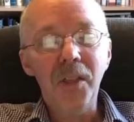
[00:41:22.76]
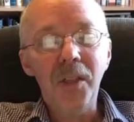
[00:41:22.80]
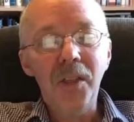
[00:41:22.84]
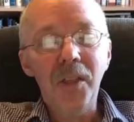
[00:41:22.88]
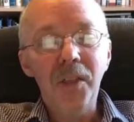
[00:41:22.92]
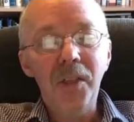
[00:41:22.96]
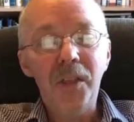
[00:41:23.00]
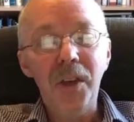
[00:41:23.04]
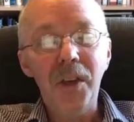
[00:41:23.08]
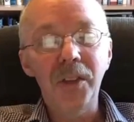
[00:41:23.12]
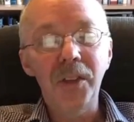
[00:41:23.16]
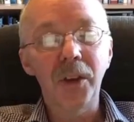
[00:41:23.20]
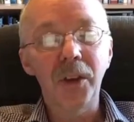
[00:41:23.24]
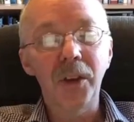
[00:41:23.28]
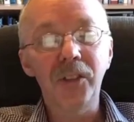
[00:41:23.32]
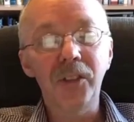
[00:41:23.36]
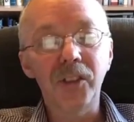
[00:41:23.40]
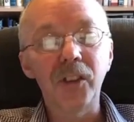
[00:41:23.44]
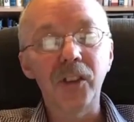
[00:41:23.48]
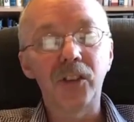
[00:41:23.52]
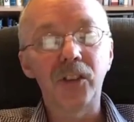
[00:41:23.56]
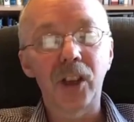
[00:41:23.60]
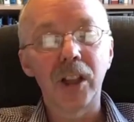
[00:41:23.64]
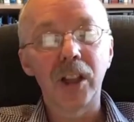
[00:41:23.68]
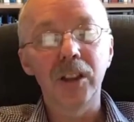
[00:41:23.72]

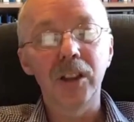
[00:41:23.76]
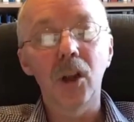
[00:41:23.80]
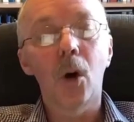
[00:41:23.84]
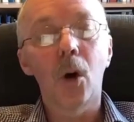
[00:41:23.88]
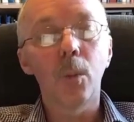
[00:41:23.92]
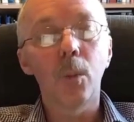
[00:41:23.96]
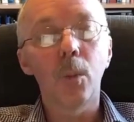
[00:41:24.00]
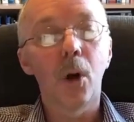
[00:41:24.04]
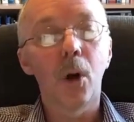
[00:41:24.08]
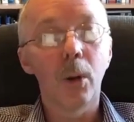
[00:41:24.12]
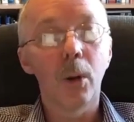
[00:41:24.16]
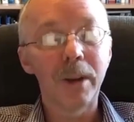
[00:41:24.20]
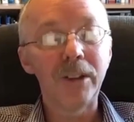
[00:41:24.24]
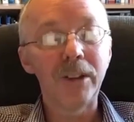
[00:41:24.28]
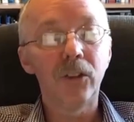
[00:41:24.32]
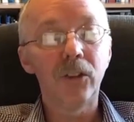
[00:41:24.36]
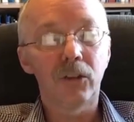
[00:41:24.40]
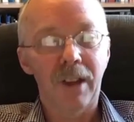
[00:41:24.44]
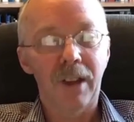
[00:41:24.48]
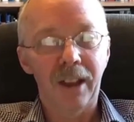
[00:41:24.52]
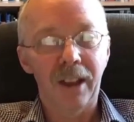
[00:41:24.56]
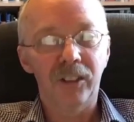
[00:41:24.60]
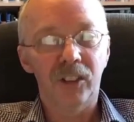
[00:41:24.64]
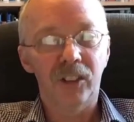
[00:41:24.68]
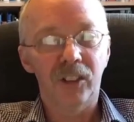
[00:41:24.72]
there's a lot more
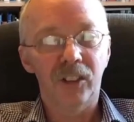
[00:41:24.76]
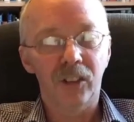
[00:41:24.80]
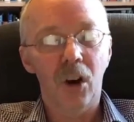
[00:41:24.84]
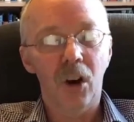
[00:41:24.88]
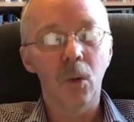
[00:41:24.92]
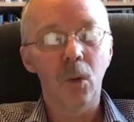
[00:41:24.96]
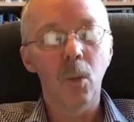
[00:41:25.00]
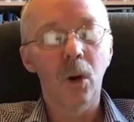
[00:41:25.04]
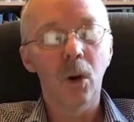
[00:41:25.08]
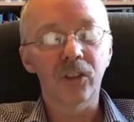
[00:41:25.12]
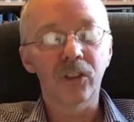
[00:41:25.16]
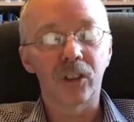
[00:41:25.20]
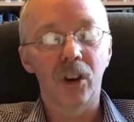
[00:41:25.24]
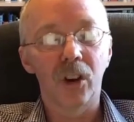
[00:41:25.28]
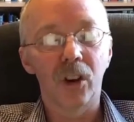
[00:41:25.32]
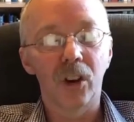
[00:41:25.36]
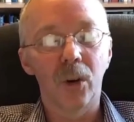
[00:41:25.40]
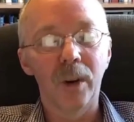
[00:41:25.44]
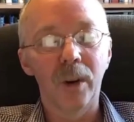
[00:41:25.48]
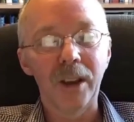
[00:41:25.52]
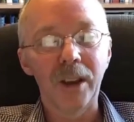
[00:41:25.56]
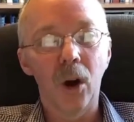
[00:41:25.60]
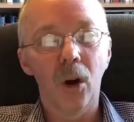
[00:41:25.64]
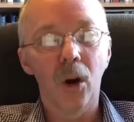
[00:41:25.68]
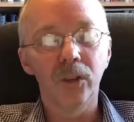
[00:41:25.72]
interest on what's
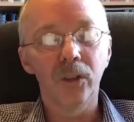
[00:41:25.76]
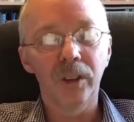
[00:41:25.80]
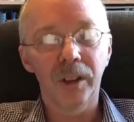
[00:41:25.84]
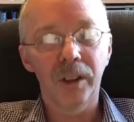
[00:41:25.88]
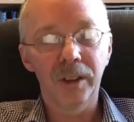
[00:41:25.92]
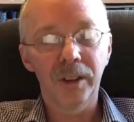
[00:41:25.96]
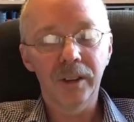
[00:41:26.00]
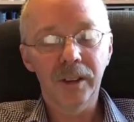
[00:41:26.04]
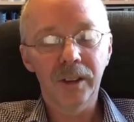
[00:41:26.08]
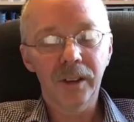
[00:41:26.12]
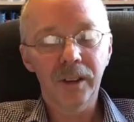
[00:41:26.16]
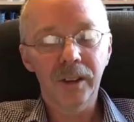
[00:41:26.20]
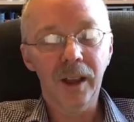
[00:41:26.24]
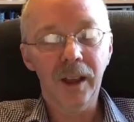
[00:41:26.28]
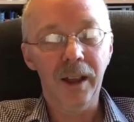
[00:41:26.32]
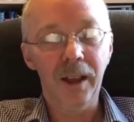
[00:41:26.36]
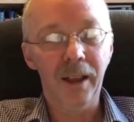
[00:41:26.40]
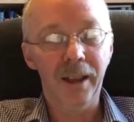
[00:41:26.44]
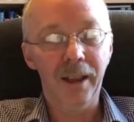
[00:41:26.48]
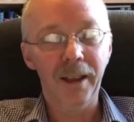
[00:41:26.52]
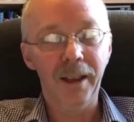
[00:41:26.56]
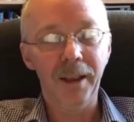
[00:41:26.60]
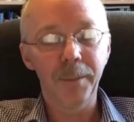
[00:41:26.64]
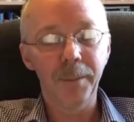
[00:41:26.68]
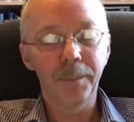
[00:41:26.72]
going on
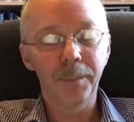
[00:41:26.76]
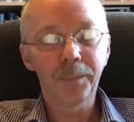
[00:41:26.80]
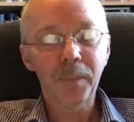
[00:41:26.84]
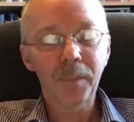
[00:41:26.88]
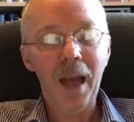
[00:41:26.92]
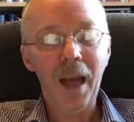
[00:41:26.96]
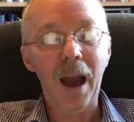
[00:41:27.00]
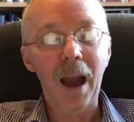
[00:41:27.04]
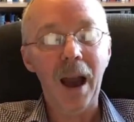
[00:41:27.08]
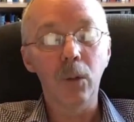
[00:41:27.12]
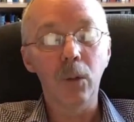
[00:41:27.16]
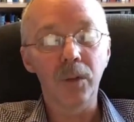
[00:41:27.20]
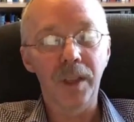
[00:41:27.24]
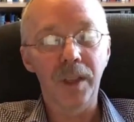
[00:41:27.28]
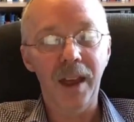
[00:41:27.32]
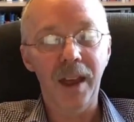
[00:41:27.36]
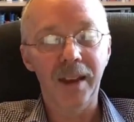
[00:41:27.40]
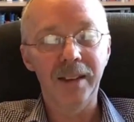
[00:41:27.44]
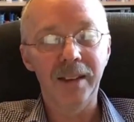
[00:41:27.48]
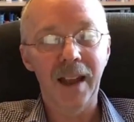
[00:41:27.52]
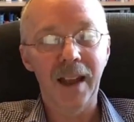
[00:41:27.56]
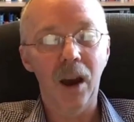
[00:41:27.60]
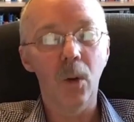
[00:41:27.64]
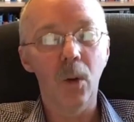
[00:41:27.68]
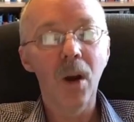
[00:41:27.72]
out
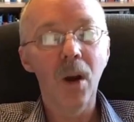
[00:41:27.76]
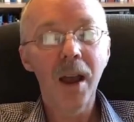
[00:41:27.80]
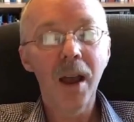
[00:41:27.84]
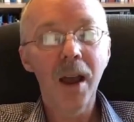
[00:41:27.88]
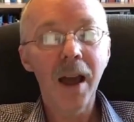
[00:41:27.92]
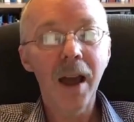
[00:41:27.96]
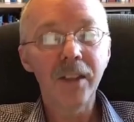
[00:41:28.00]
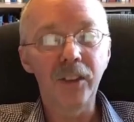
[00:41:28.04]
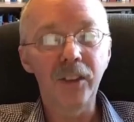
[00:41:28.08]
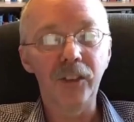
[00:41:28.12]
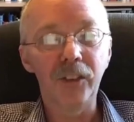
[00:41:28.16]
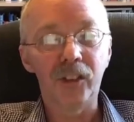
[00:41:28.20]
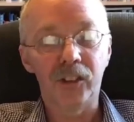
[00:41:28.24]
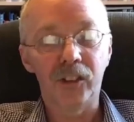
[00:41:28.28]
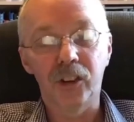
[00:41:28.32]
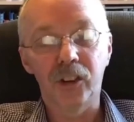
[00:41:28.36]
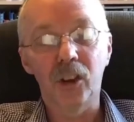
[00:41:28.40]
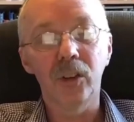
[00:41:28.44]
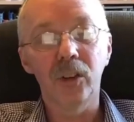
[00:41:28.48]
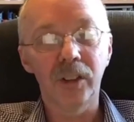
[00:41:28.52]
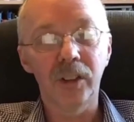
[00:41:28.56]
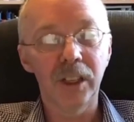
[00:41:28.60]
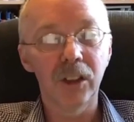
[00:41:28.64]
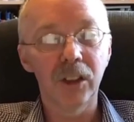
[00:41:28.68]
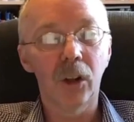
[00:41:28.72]
there now. There's
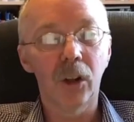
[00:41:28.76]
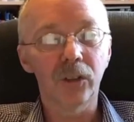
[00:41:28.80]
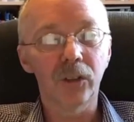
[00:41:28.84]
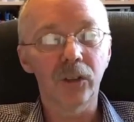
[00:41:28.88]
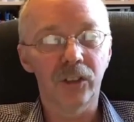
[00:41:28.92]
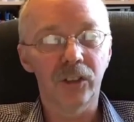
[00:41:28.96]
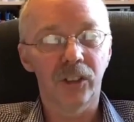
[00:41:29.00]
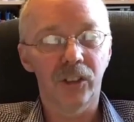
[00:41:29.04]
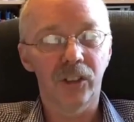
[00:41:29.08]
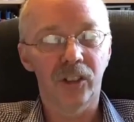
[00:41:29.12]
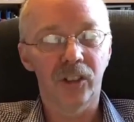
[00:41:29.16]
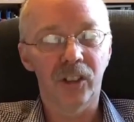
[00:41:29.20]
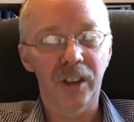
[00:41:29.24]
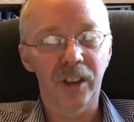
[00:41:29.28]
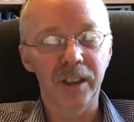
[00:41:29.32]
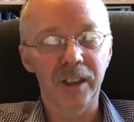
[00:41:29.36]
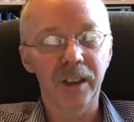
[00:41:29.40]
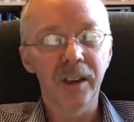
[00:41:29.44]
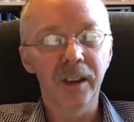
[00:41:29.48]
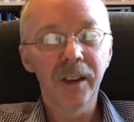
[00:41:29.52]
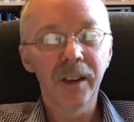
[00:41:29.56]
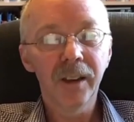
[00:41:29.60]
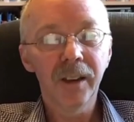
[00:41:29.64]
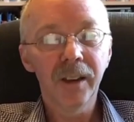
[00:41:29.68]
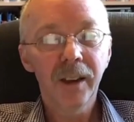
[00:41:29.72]
certainly lots to
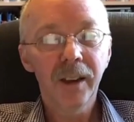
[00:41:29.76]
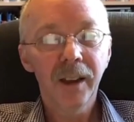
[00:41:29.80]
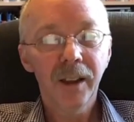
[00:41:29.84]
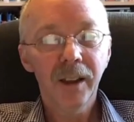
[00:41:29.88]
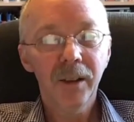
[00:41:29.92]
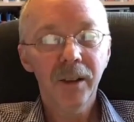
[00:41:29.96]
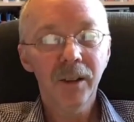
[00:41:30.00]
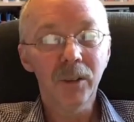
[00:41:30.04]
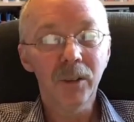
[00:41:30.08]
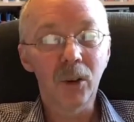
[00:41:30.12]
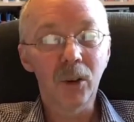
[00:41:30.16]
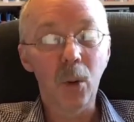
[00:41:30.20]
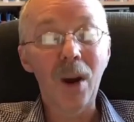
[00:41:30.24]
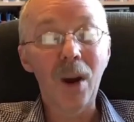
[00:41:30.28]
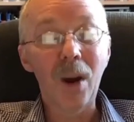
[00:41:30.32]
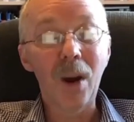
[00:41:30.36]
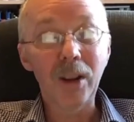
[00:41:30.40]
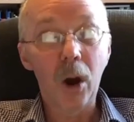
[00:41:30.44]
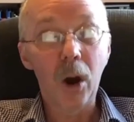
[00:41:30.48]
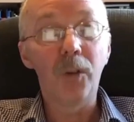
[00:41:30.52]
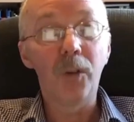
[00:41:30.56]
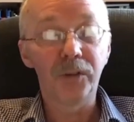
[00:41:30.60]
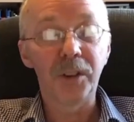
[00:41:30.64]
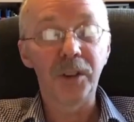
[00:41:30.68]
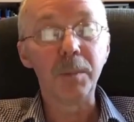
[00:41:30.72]
see. Quite
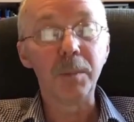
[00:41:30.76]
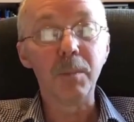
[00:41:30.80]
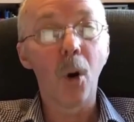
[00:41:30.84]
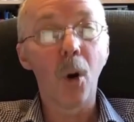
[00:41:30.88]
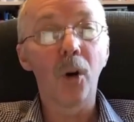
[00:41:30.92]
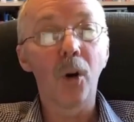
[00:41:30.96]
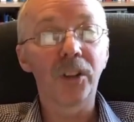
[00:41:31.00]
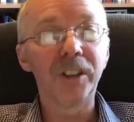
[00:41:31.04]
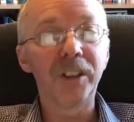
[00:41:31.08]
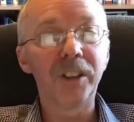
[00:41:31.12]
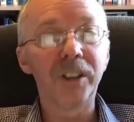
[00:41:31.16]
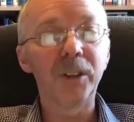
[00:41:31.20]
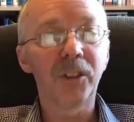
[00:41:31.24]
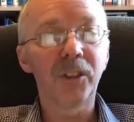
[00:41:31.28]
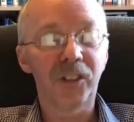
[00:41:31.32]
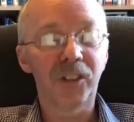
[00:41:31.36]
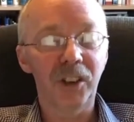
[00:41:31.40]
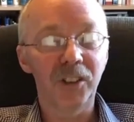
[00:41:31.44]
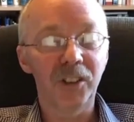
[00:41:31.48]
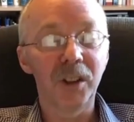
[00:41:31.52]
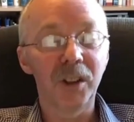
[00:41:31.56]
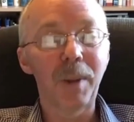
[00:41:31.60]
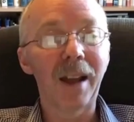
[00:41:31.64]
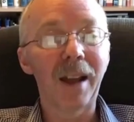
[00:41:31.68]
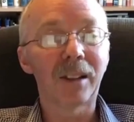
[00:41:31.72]
often more than you'll
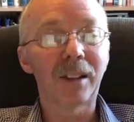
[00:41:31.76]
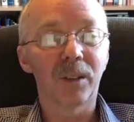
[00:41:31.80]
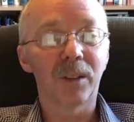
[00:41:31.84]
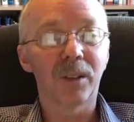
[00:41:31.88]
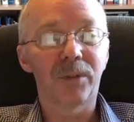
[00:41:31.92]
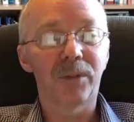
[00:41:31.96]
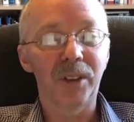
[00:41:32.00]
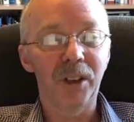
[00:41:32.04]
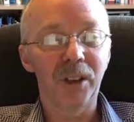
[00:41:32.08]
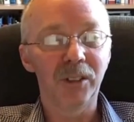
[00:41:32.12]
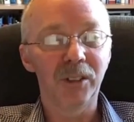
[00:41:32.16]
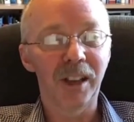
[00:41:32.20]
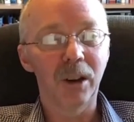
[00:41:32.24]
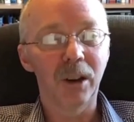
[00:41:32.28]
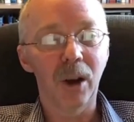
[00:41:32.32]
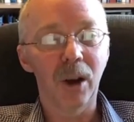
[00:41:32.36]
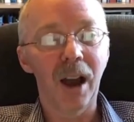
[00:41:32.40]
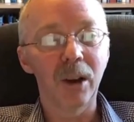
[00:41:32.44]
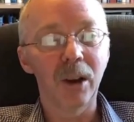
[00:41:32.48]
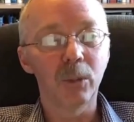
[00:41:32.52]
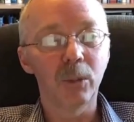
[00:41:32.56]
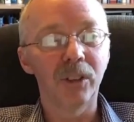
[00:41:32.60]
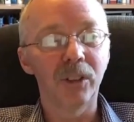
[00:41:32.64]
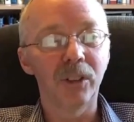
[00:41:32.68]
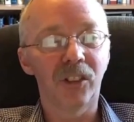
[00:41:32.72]
see on the battlefield,
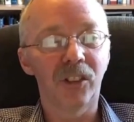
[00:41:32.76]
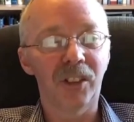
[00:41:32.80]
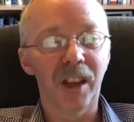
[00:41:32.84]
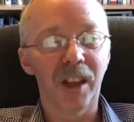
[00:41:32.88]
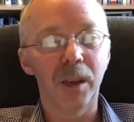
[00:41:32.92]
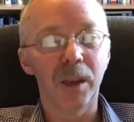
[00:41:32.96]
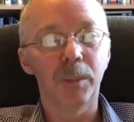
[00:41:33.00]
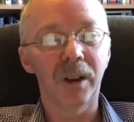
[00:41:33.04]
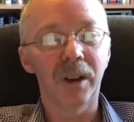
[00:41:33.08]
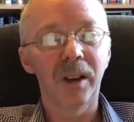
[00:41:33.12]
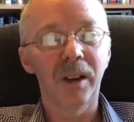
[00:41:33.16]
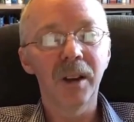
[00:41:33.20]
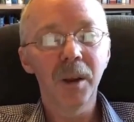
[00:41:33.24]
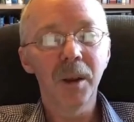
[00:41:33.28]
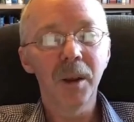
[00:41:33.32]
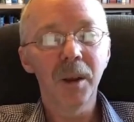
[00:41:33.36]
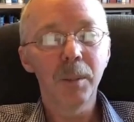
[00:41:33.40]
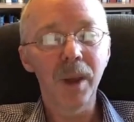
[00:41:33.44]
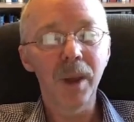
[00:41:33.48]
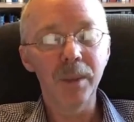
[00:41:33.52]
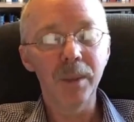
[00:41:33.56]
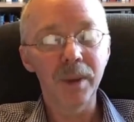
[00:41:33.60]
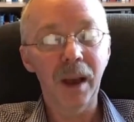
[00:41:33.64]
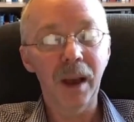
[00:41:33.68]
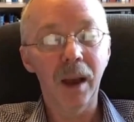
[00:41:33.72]
I would say, but
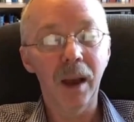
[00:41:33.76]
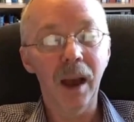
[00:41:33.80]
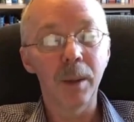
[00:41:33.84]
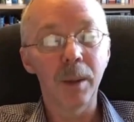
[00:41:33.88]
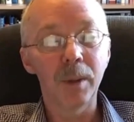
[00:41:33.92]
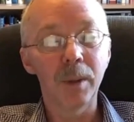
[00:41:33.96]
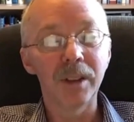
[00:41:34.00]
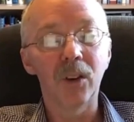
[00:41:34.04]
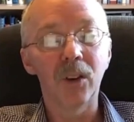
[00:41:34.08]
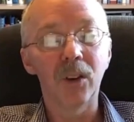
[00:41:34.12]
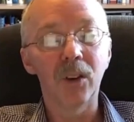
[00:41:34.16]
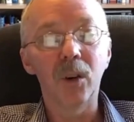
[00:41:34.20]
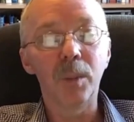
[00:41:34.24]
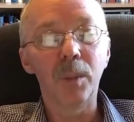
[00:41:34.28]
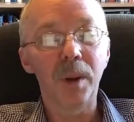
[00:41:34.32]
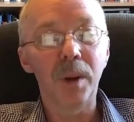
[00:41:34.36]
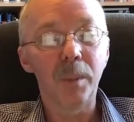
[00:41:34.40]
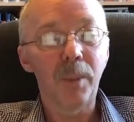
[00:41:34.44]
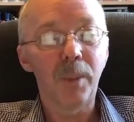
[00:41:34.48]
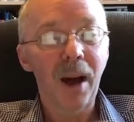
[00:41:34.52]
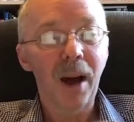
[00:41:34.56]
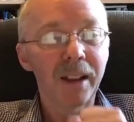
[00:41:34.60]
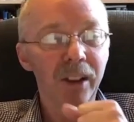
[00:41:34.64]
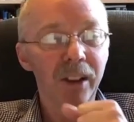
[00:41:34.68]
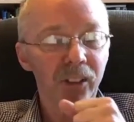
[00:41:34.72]
maybe I'm a little
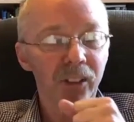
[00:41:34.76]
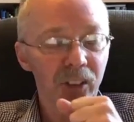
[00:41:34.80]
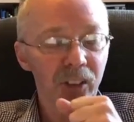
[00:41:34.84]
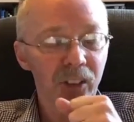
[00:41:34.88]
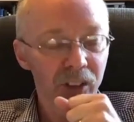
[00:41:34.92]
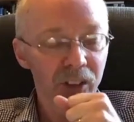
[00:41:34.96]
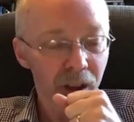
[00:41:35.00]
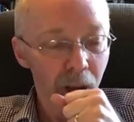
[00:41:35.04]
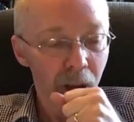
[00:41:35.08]
bit biased.